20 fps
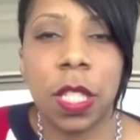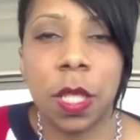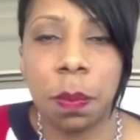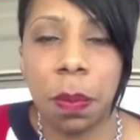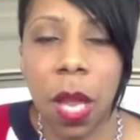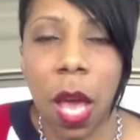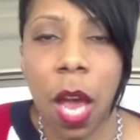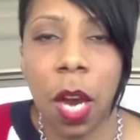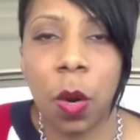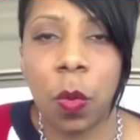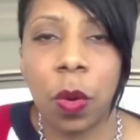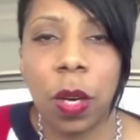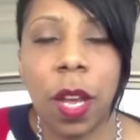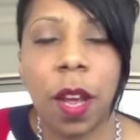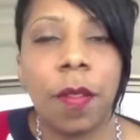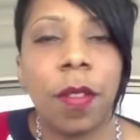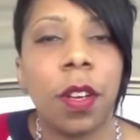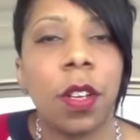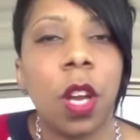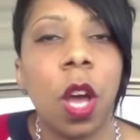his blog or
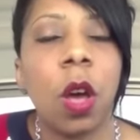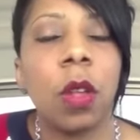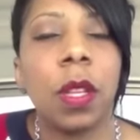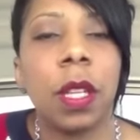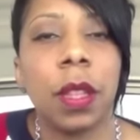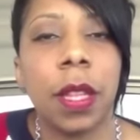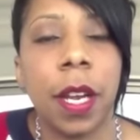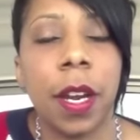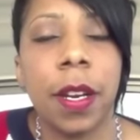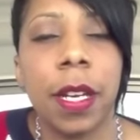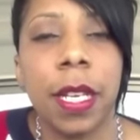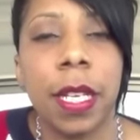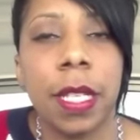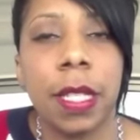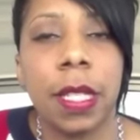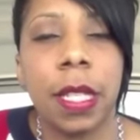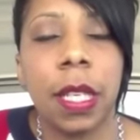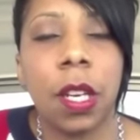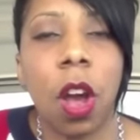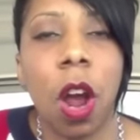whatever know that there
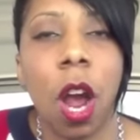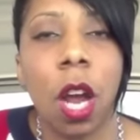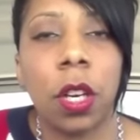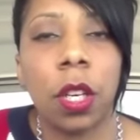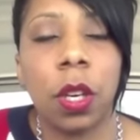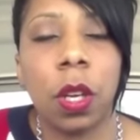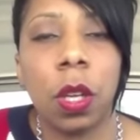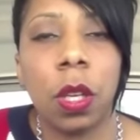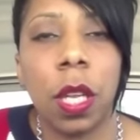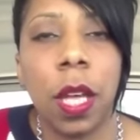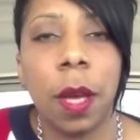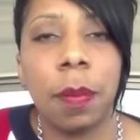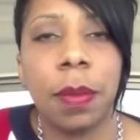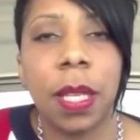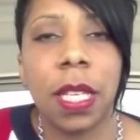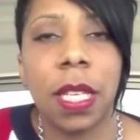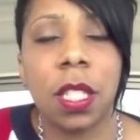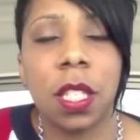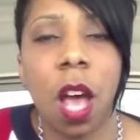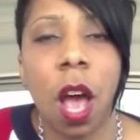is an article up
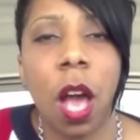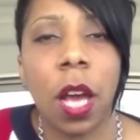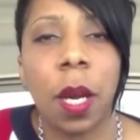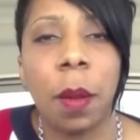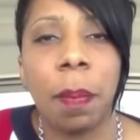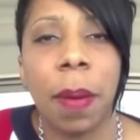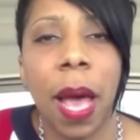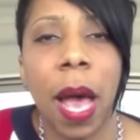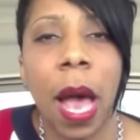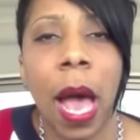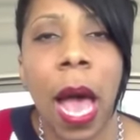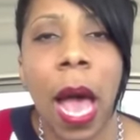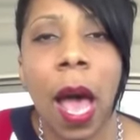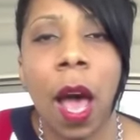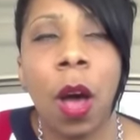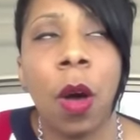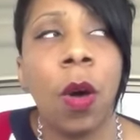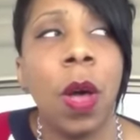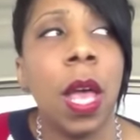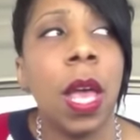that's talking about
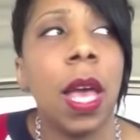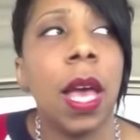how,